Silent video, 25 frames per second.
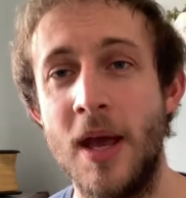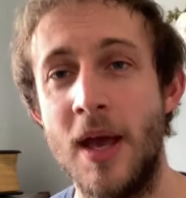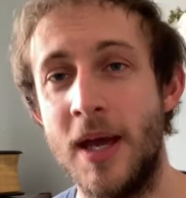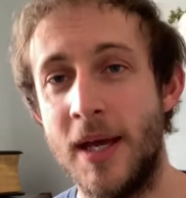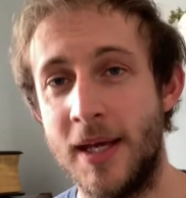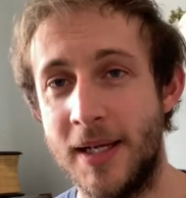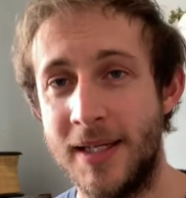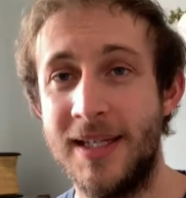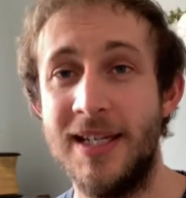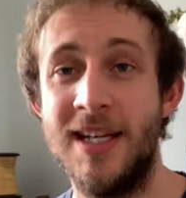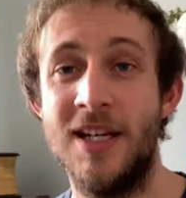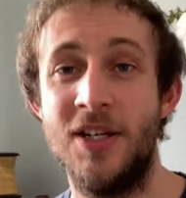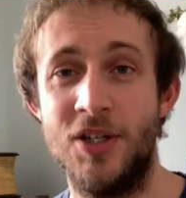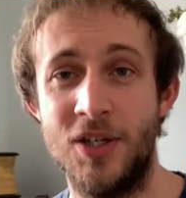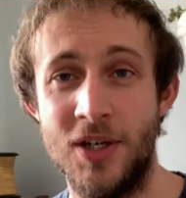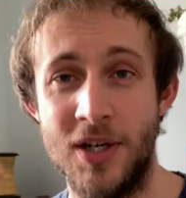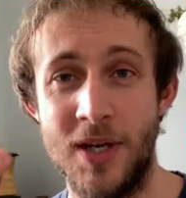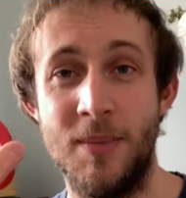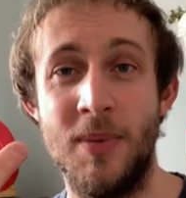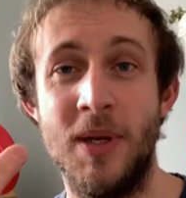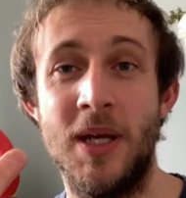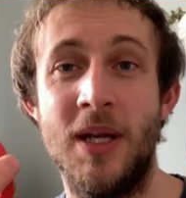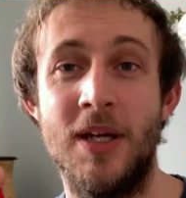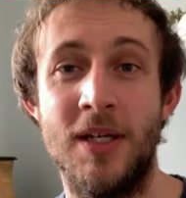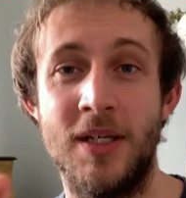Is literally
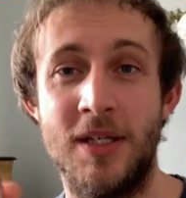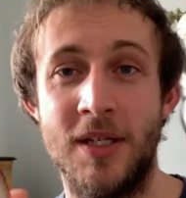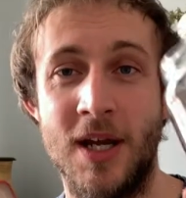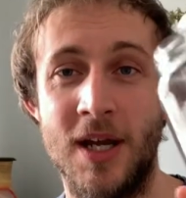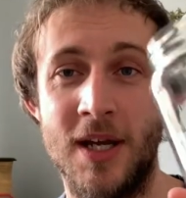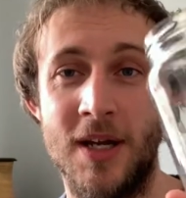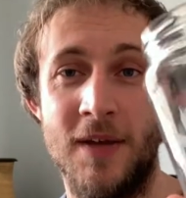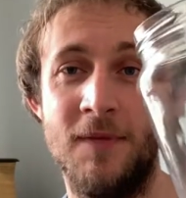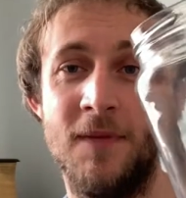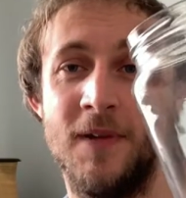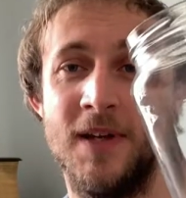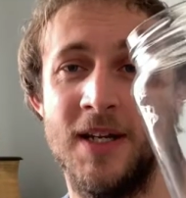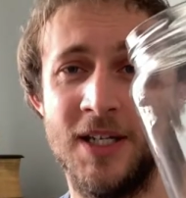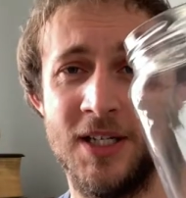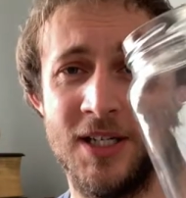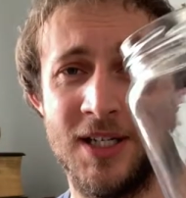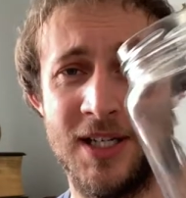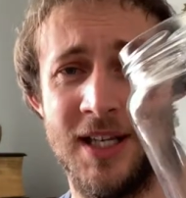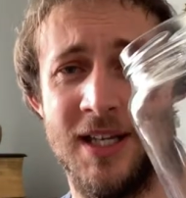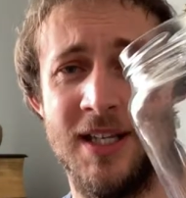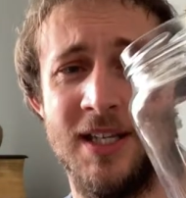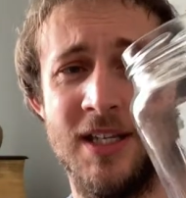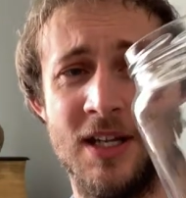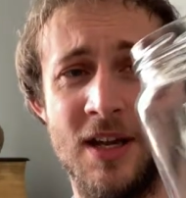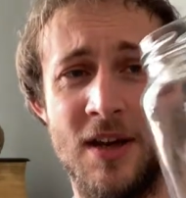because I finished
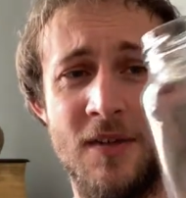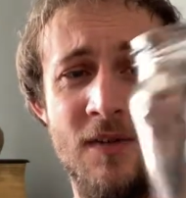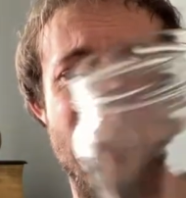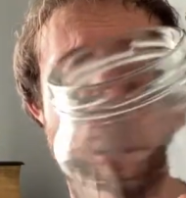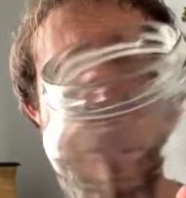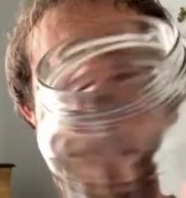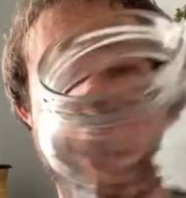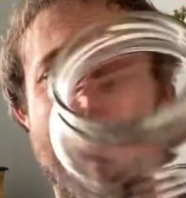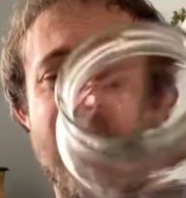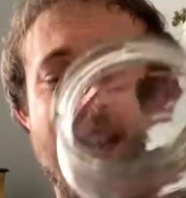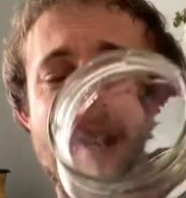this the other day